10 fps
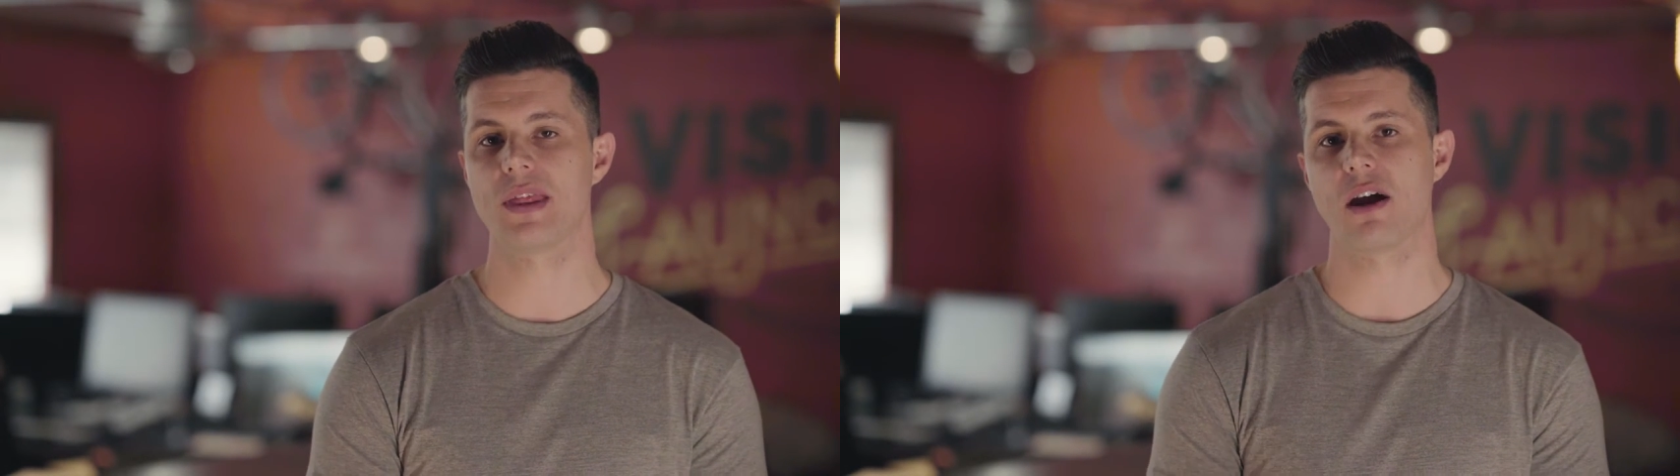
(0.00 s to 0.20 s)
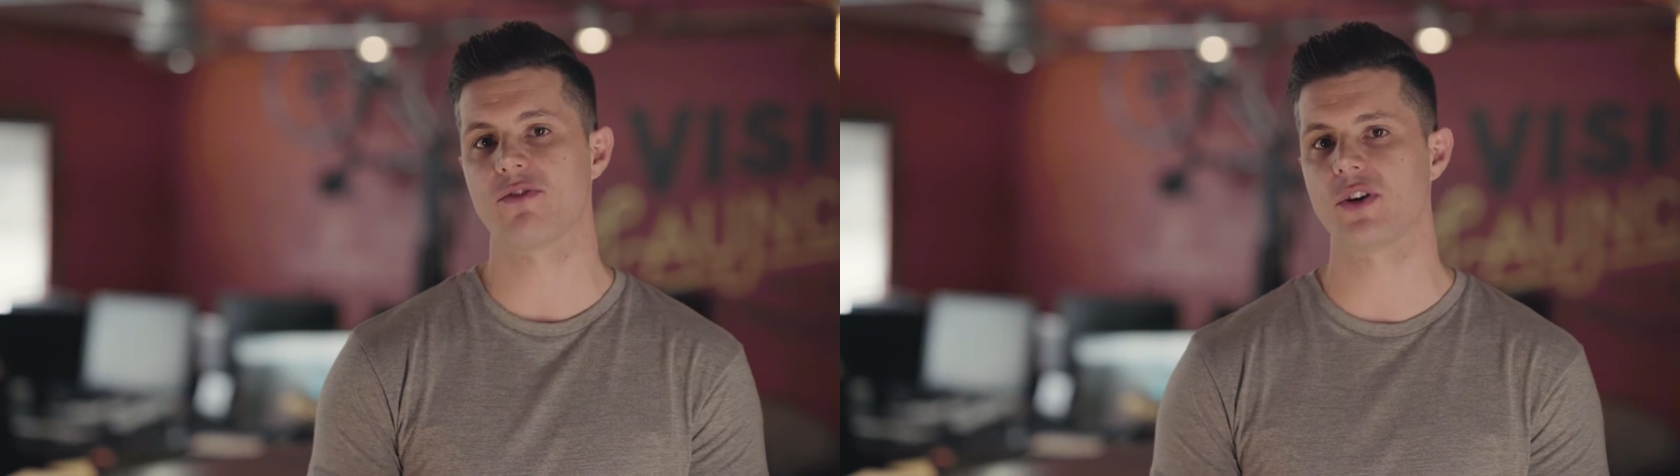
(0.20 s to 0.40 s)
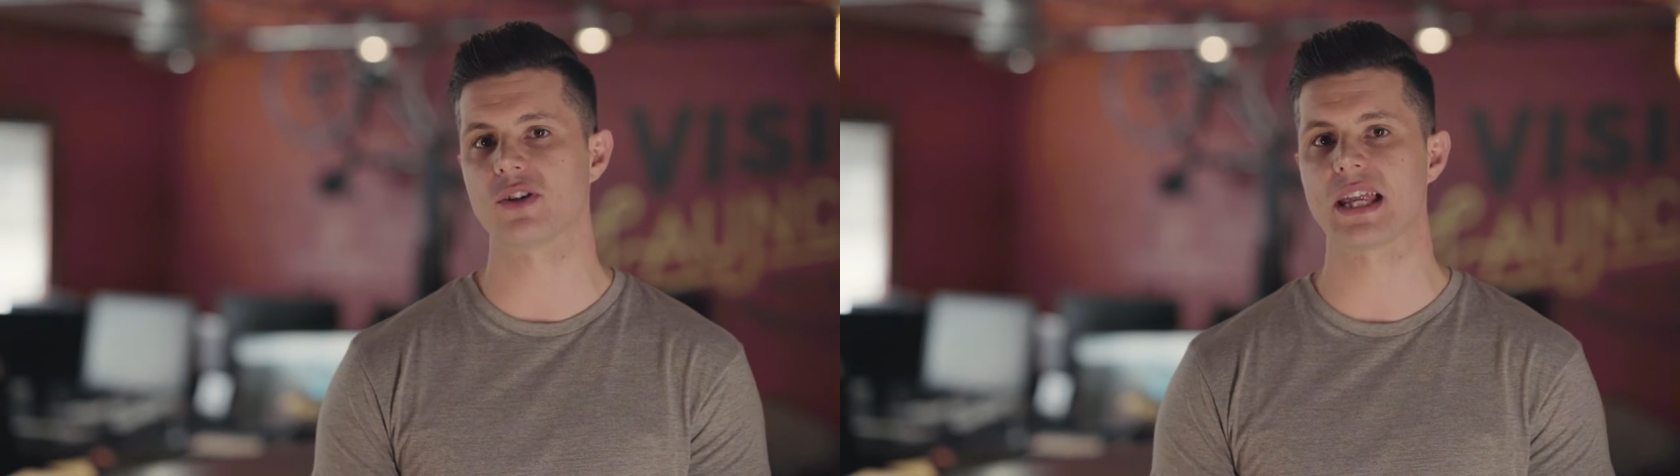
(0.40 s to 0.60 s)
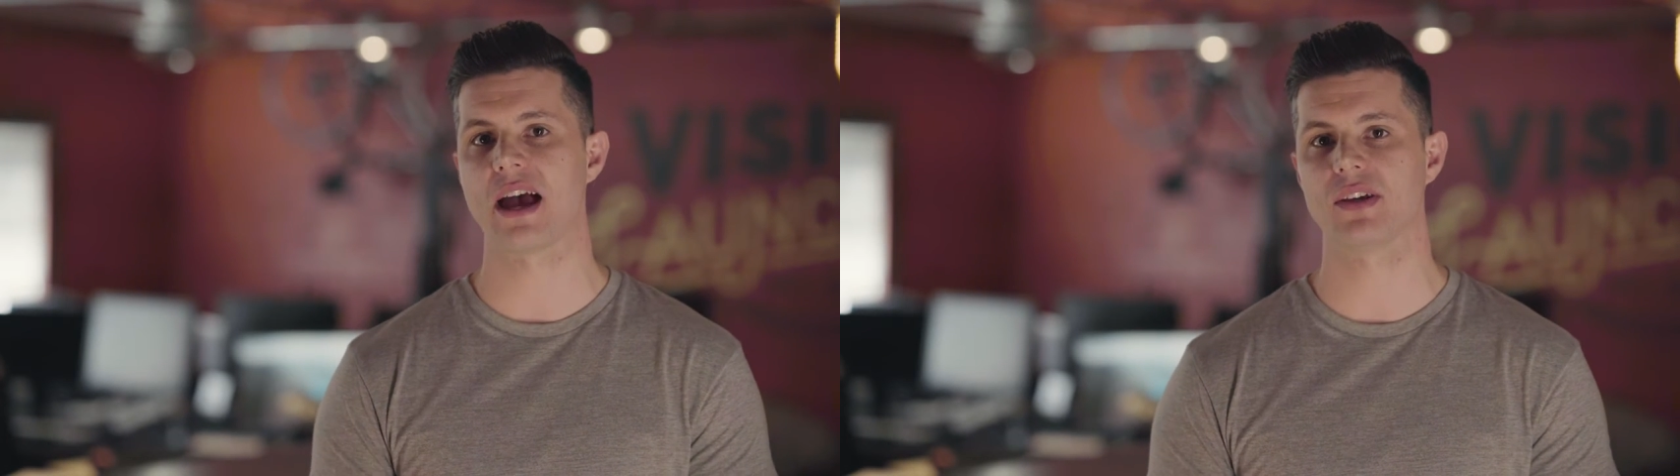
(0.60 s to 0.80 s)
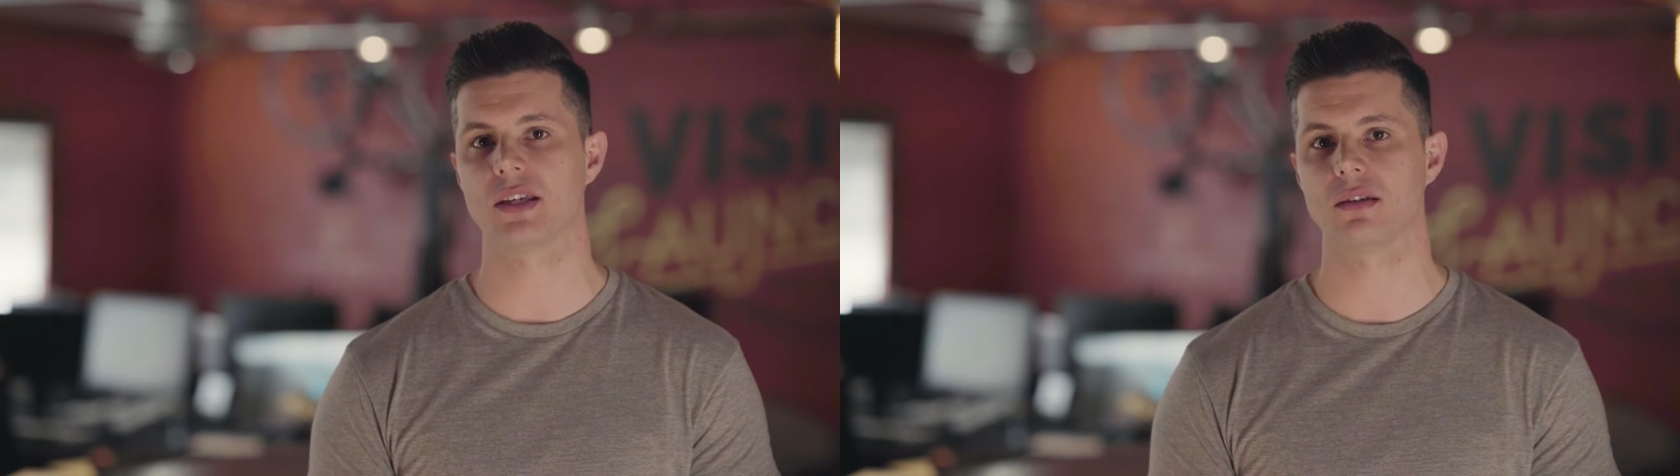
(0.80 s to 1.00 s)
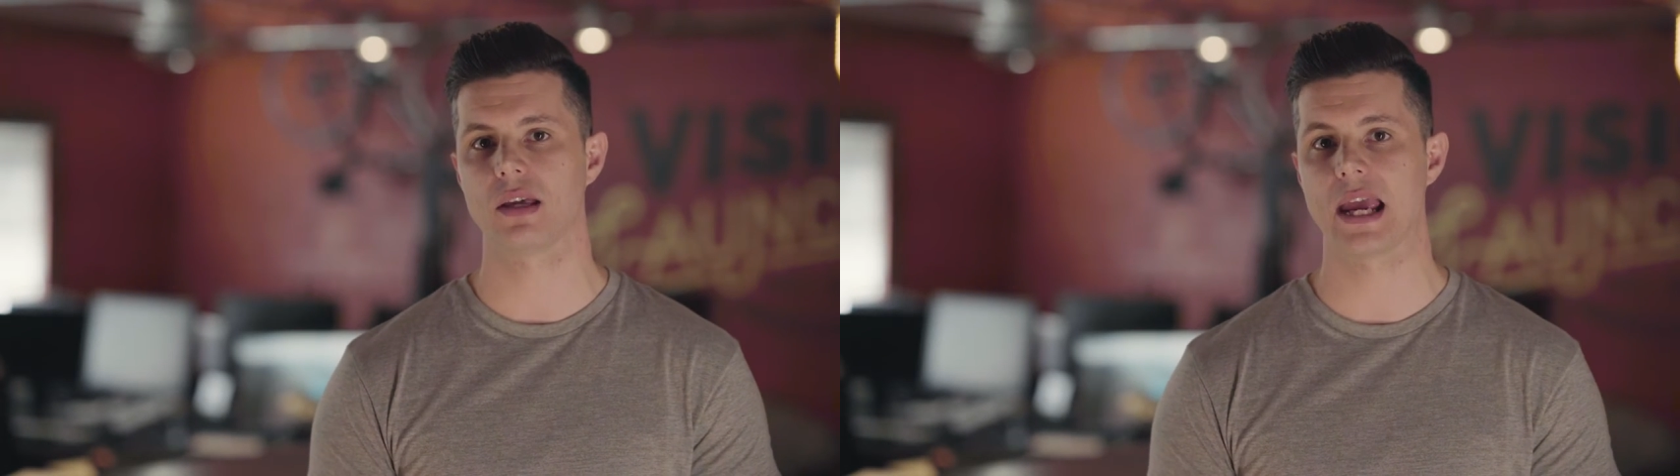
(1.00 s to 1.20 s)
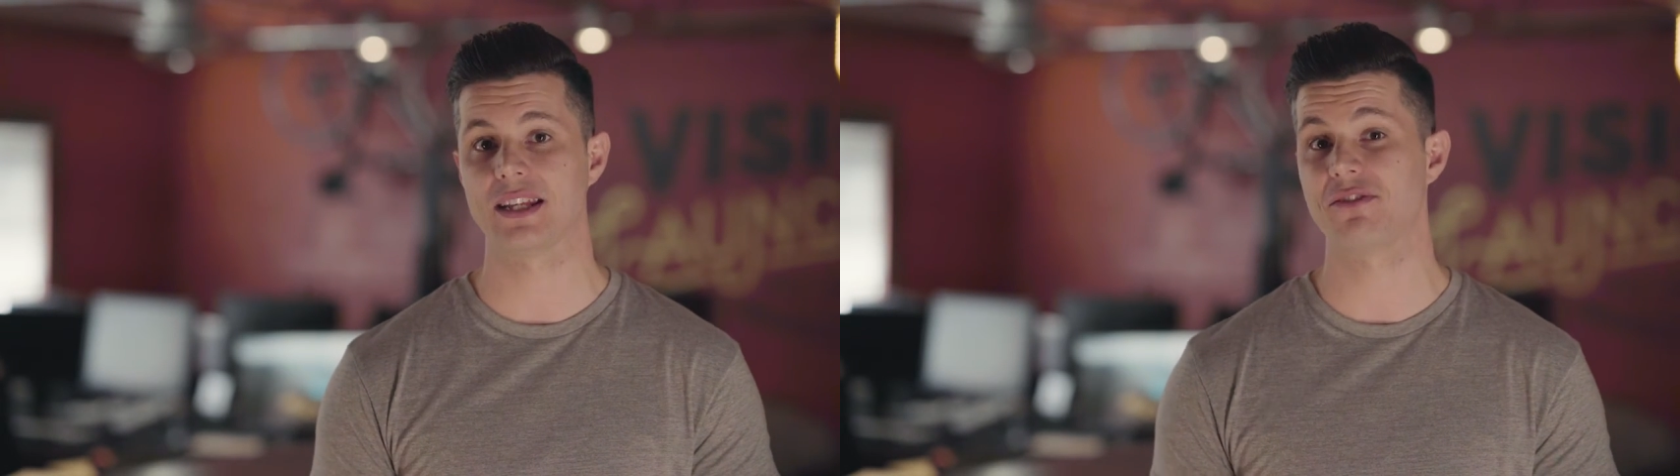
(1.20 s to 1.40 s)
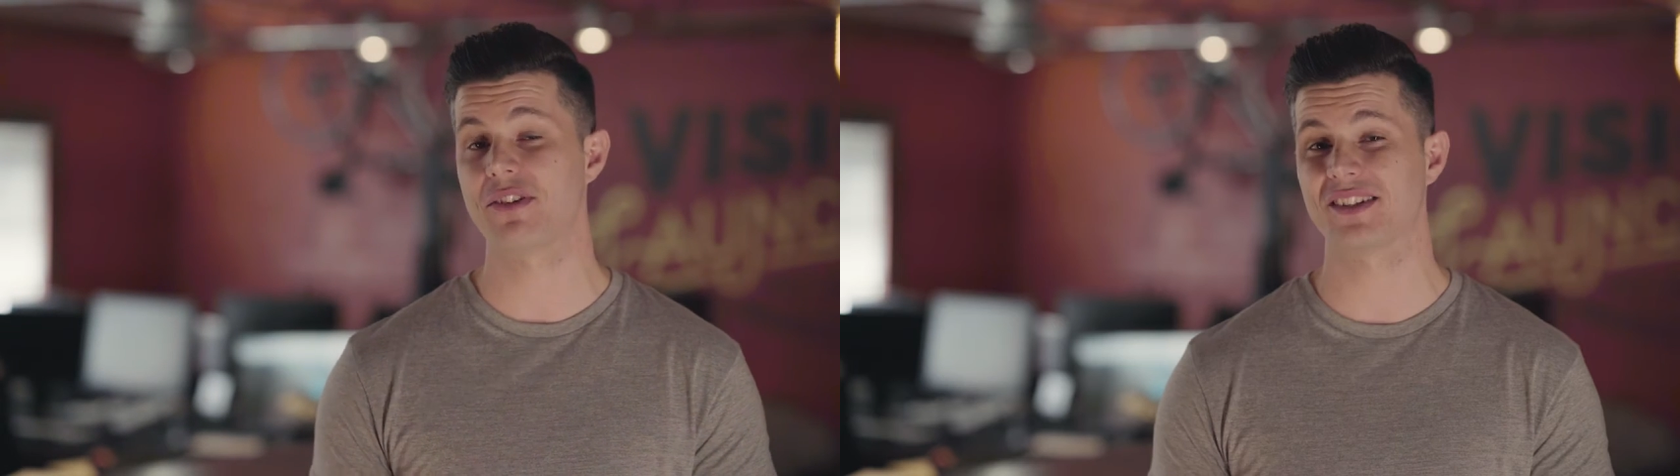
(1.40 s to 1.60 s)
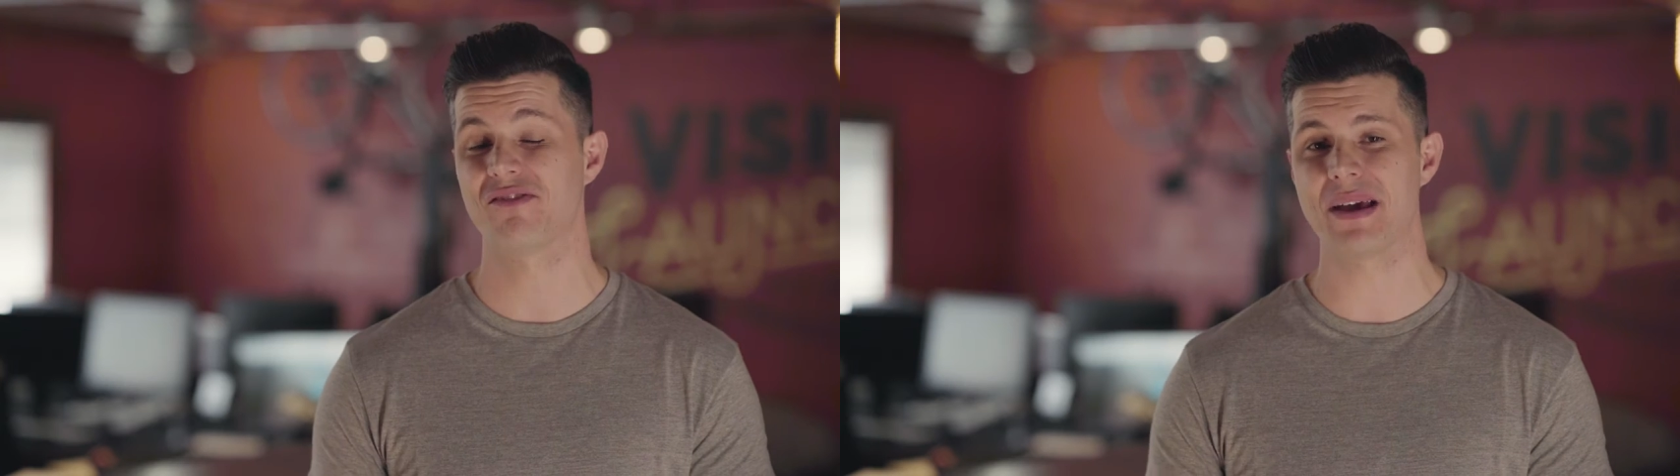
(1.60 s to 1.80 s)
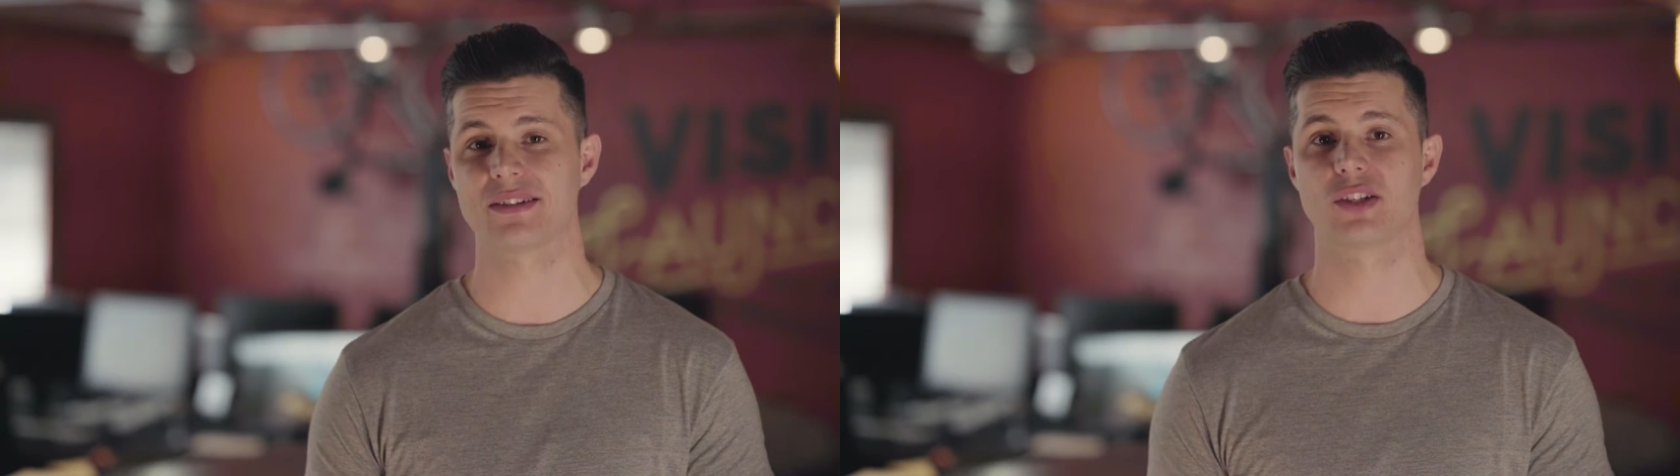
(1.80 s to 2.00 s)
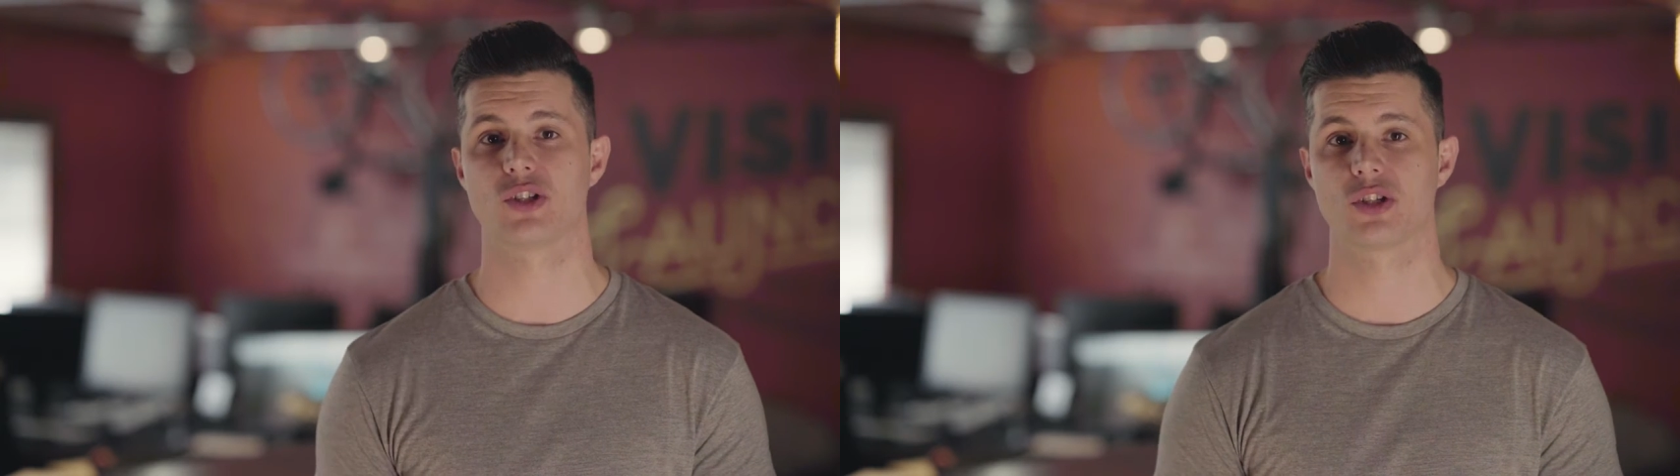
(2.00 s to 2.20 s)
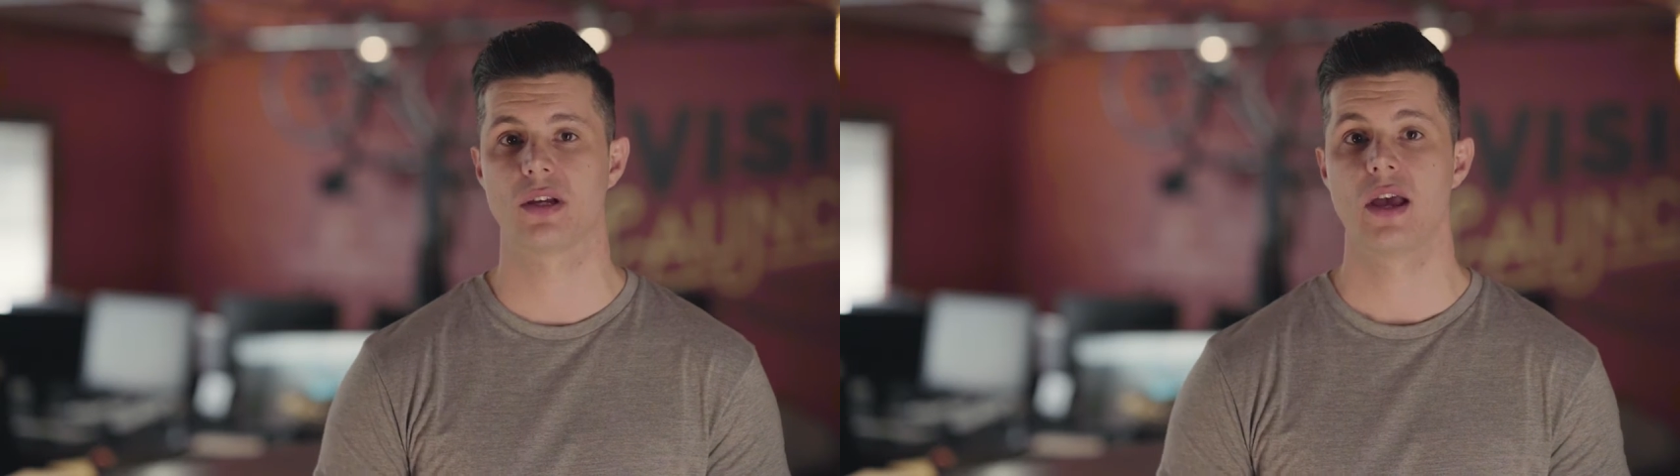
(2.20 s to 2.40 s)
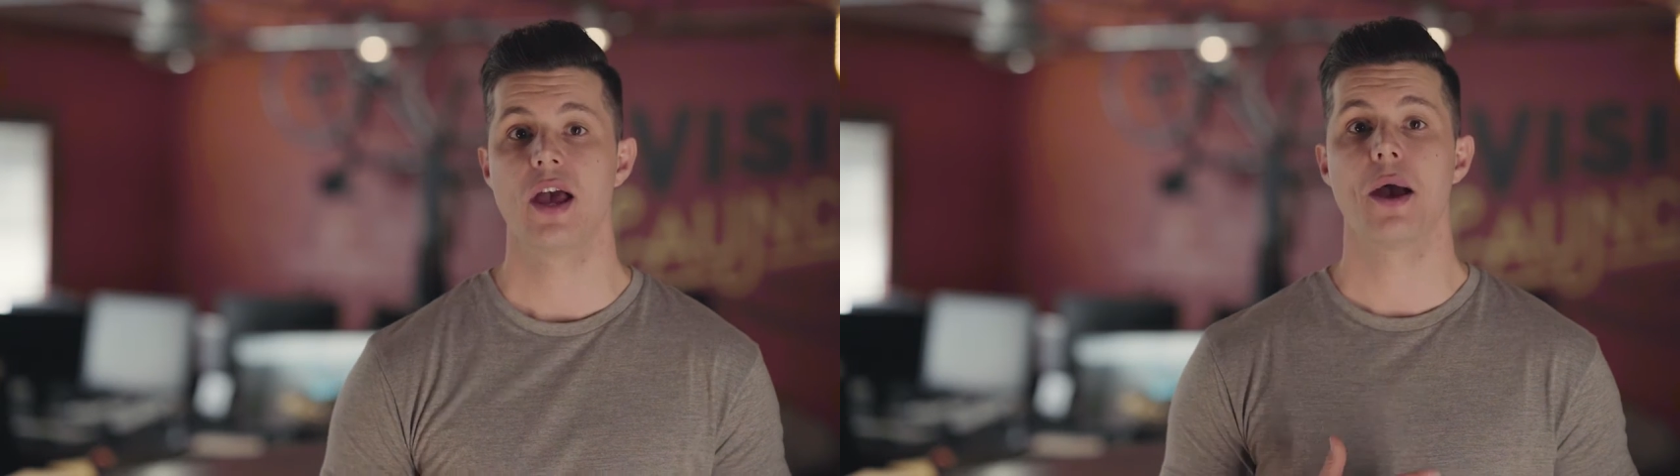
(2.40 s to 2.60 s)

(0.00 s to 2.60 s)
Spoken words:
without first having an effective message.